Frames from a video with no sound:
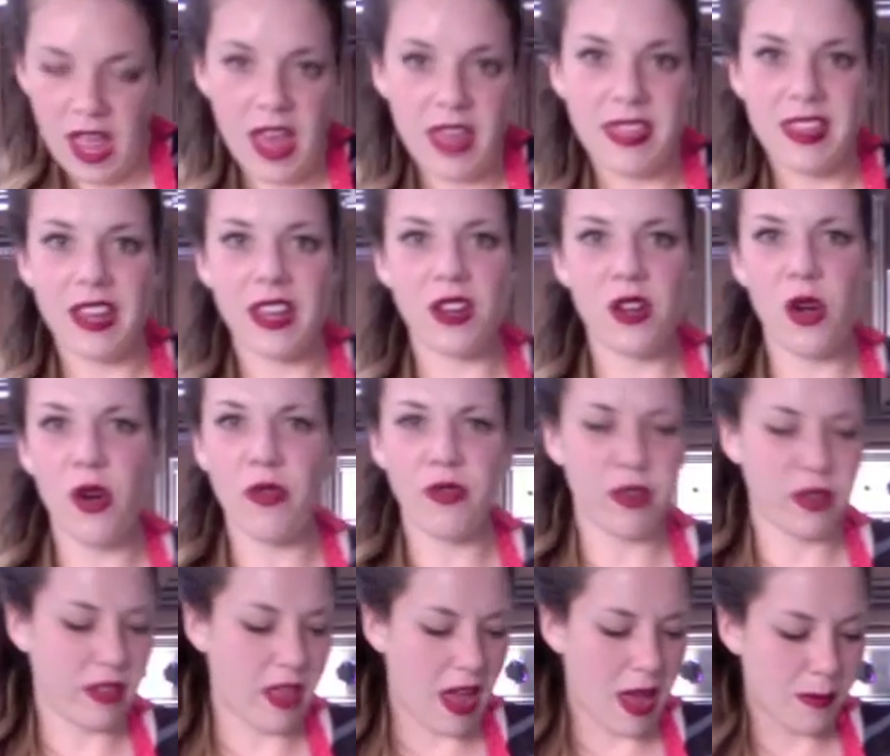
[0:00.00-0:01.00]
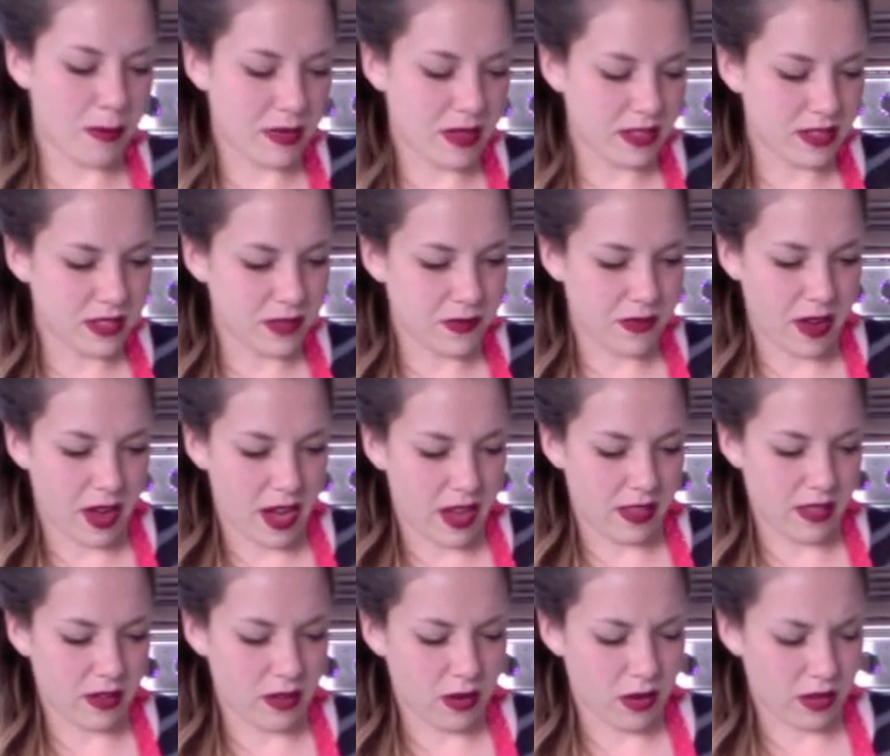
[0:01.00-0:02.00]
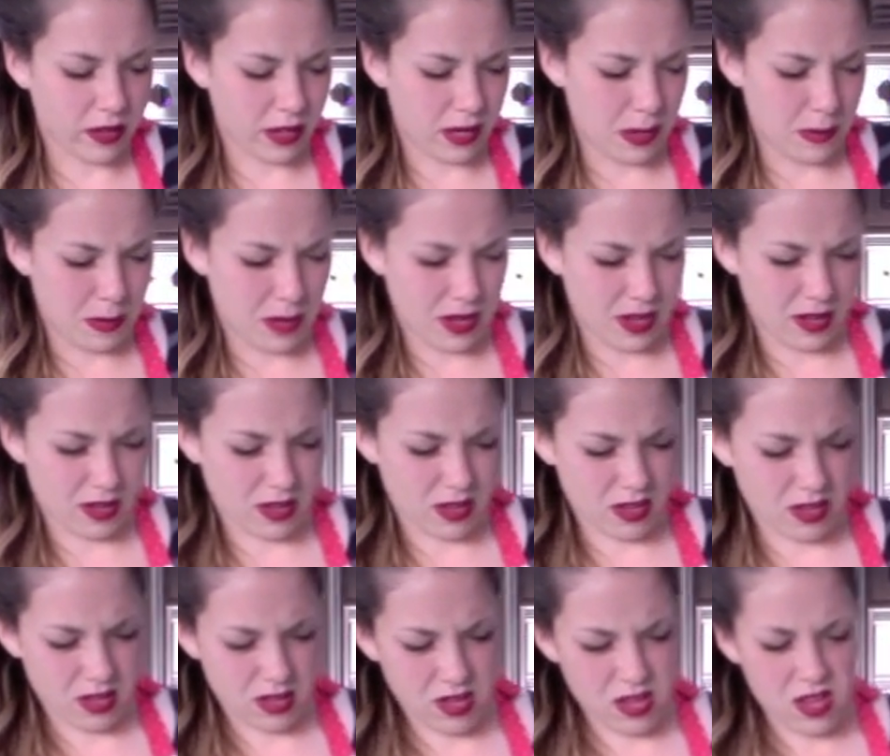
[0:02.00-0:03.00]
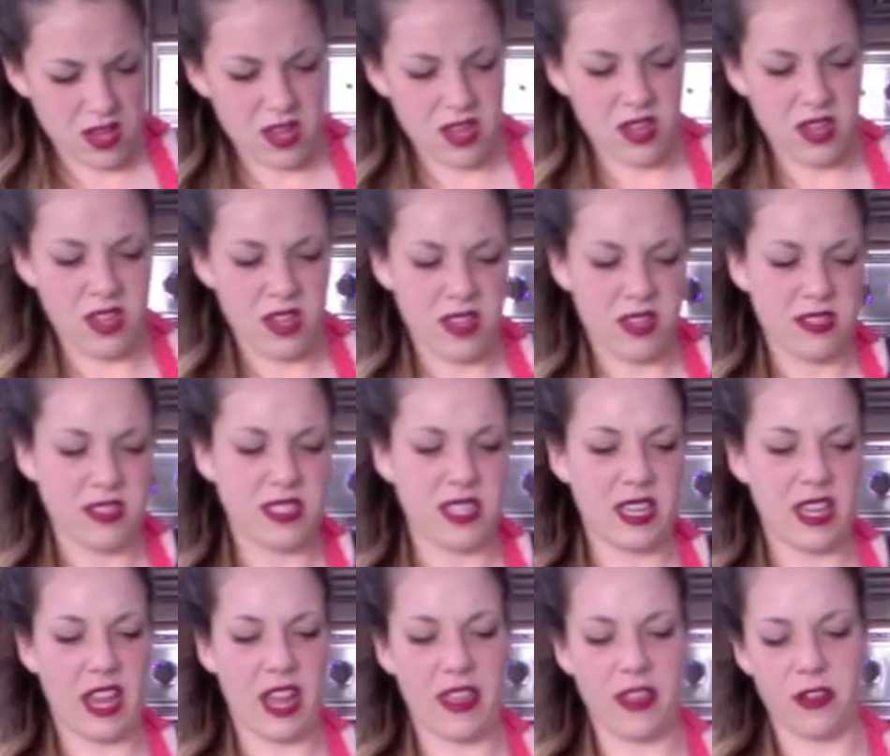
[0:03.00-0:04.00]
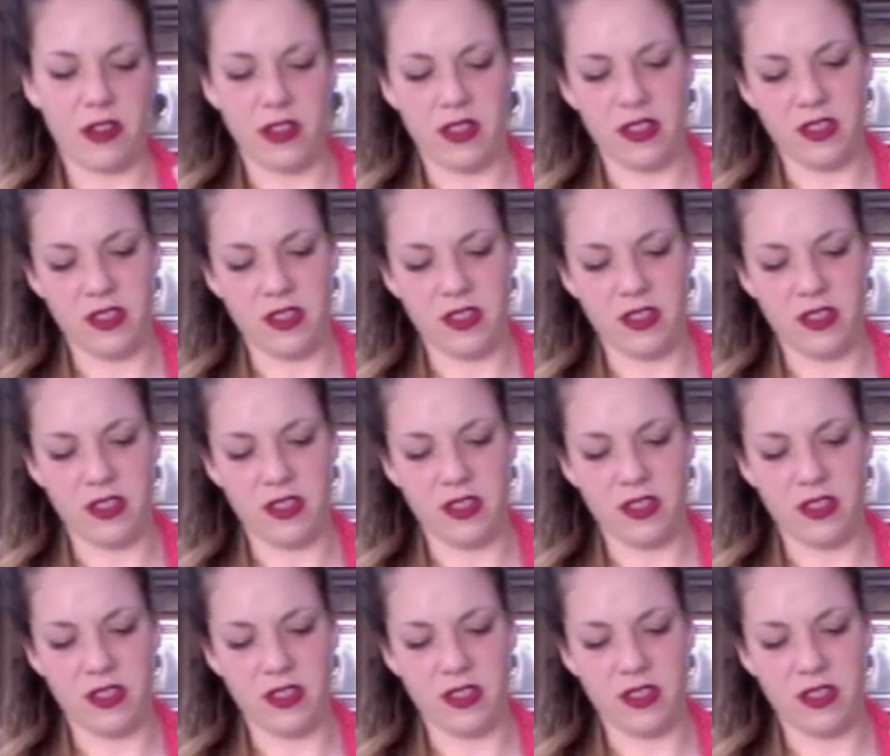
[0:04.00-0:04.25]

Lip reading: and they can overlap, that's fine. They're all gonna be together in the